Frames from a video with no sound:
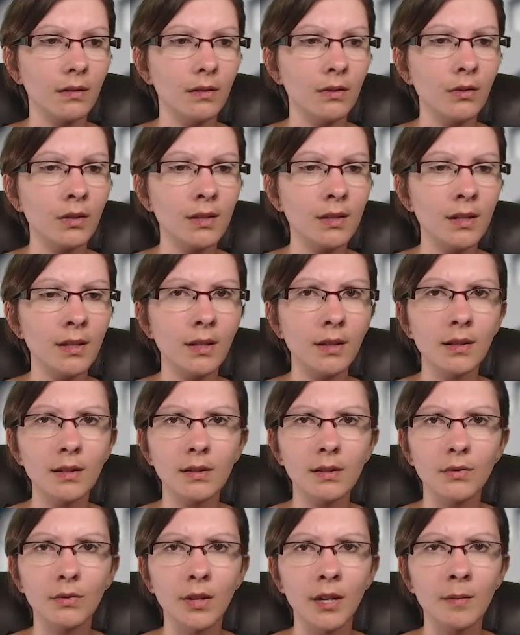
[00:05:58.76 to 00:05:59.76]
you can see that
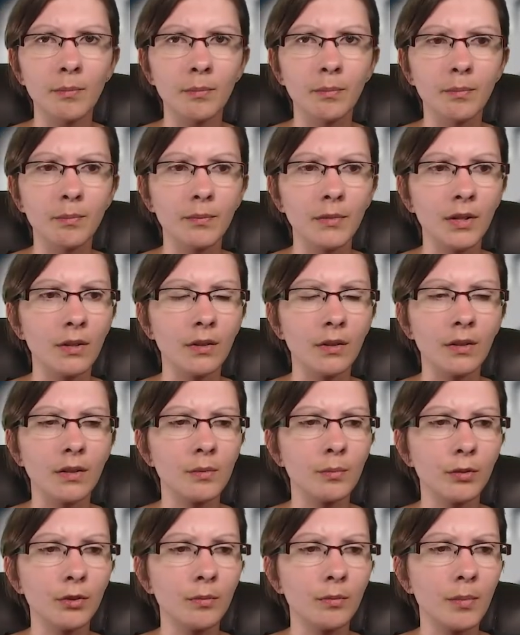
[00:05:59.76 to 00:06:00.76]
this
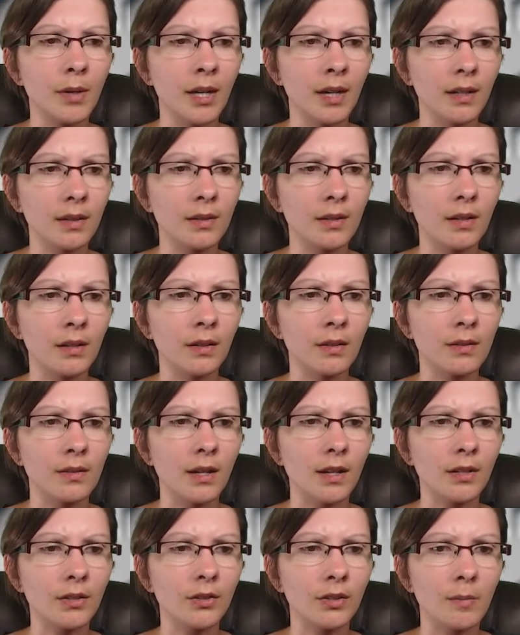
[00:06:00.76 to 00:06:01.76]
this blue box here is
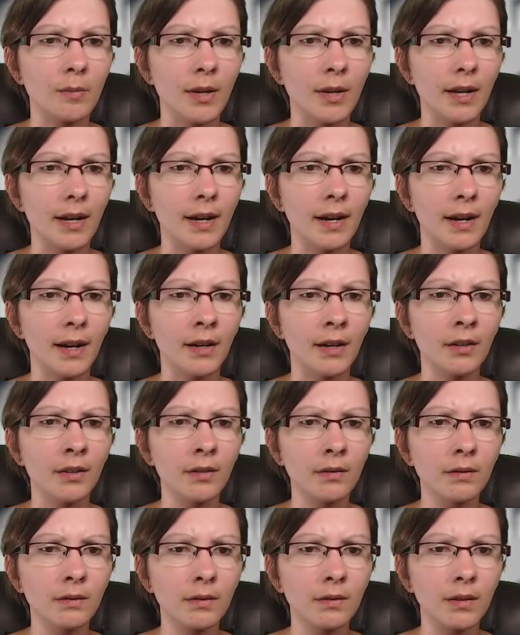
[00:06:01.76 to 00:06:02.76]
actually a bit
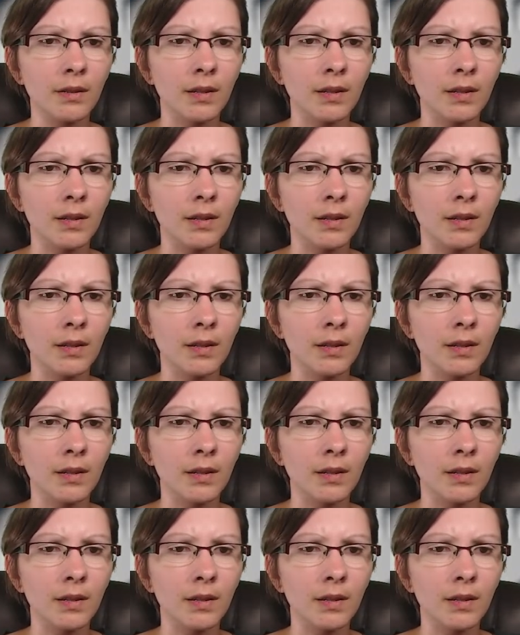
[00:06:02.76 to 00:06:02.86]
higher